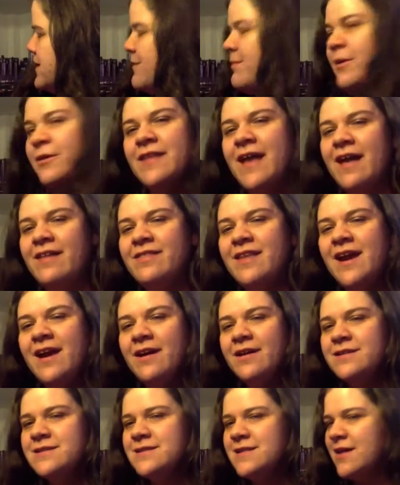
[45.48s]
going to put that
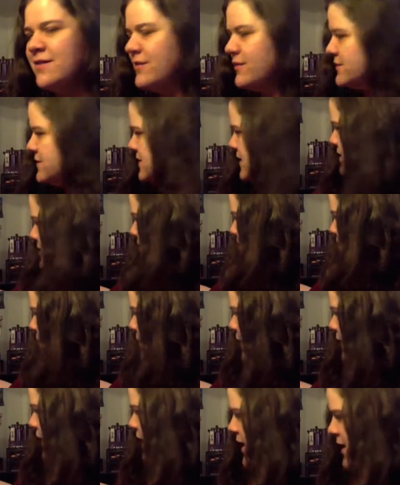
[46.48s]
there because that looks nice and
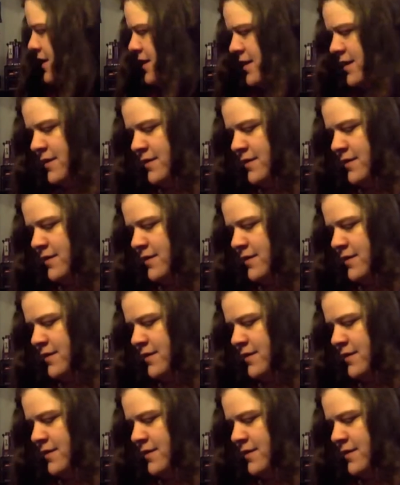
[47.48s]
pretty.